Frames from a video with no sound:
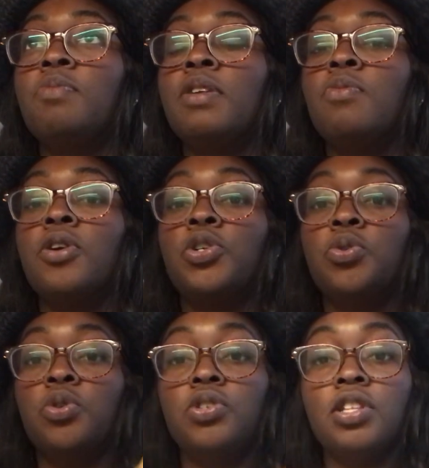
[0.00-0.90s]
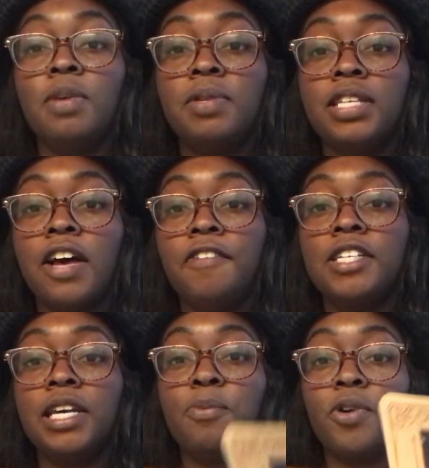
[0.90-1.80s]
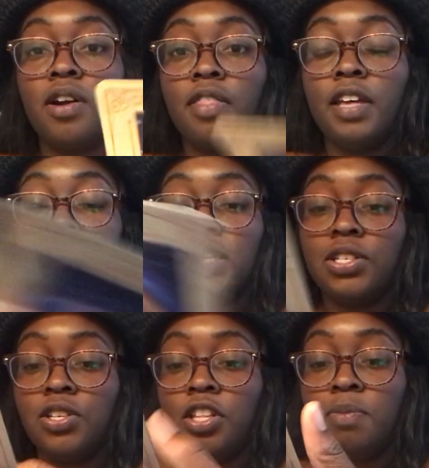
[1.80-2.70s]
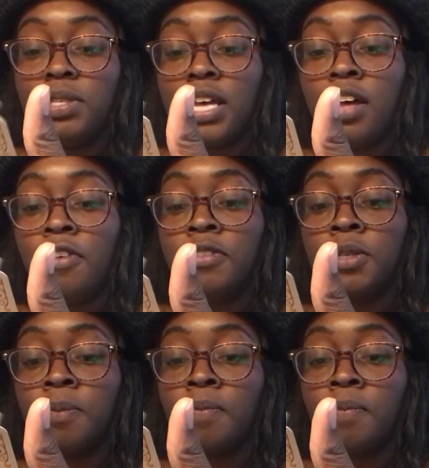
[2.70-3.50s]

be more true to themselves, like more authentic to themselves,